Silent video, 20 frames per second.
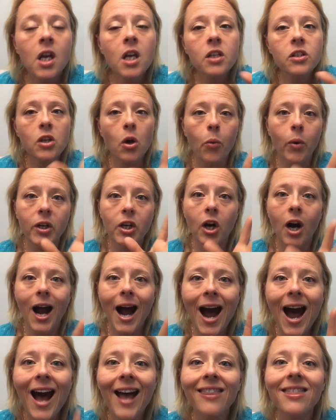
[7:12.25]
So when you're
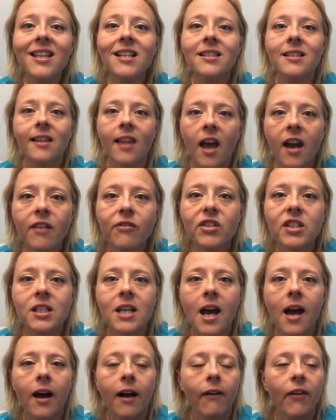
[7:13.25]
on this
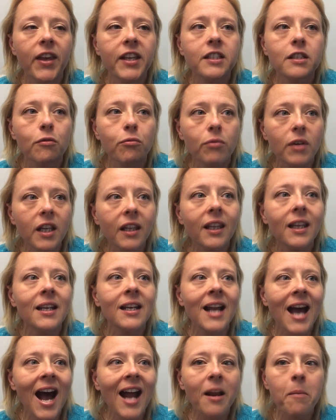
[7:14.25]
lifestyle, it's really
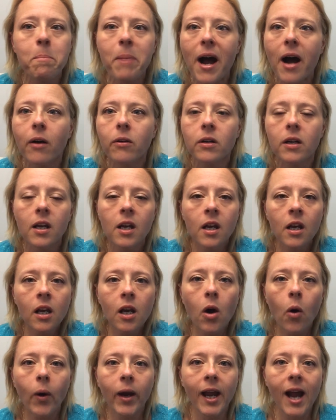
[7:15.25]
not about
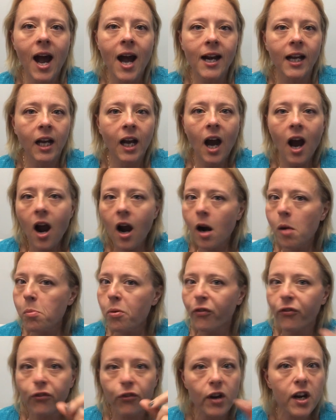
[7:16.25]
going on a carb
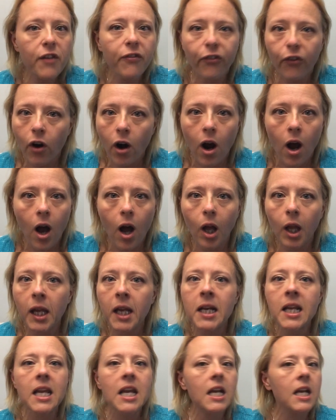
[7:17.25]
free-for-all
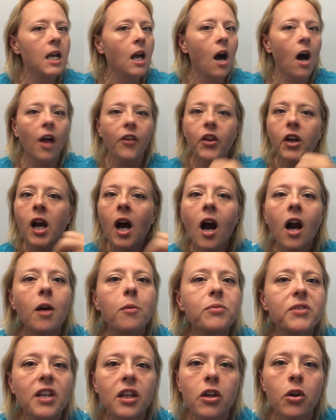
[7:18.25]
and eating all the
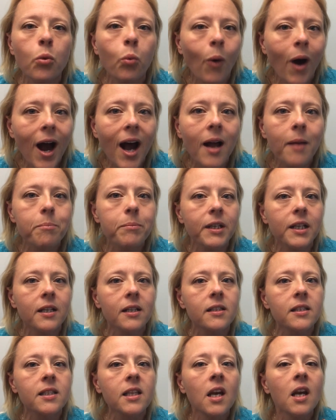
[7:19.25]
carbs that you want,
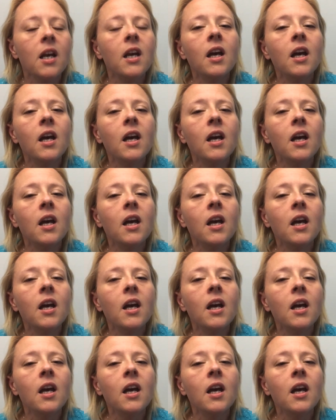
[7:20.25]
because